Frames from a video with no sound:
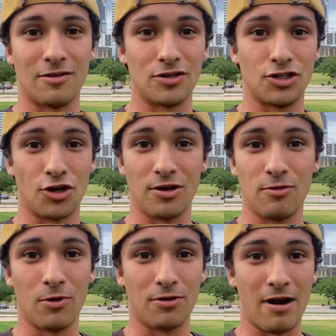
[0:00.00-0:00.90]
on this journey,
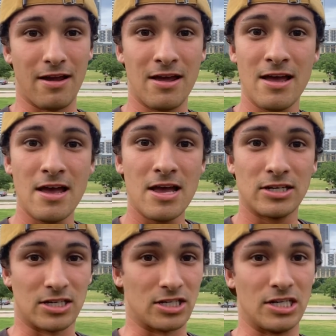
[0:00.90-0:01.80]
whether I
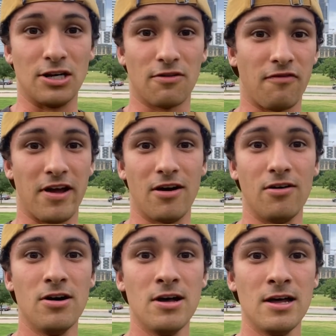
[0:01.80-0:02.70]
succeed or
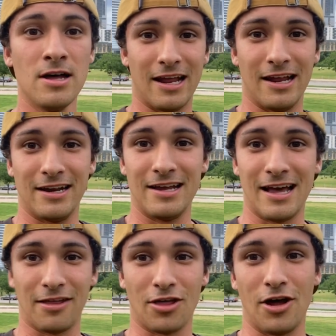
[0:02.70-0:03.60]
fail. And
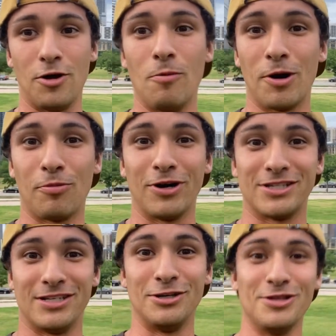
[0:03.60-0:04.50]
I thought no better place
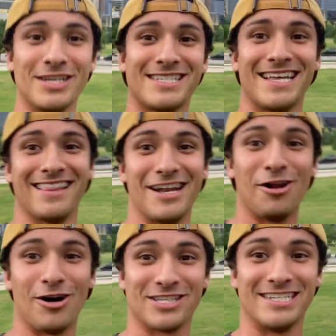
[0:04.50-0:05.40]
to do this than in
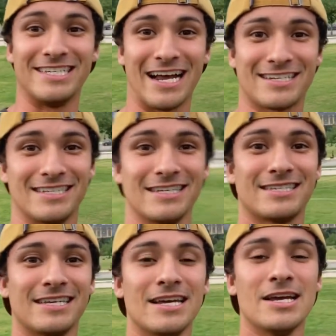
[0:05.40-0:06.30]
Austin,
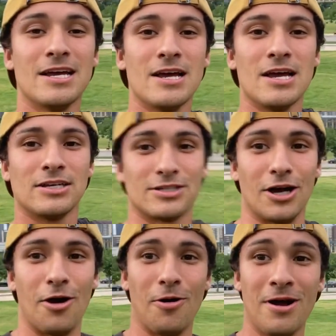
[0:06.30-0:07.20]
Texas.
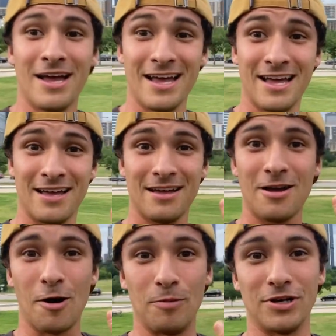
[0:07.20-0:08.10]
So
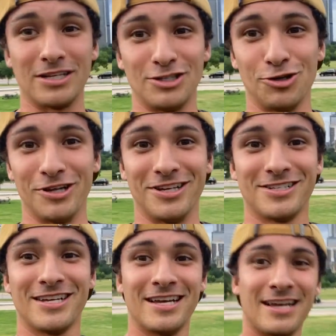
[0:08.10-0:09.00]
hope you guys enjoy this.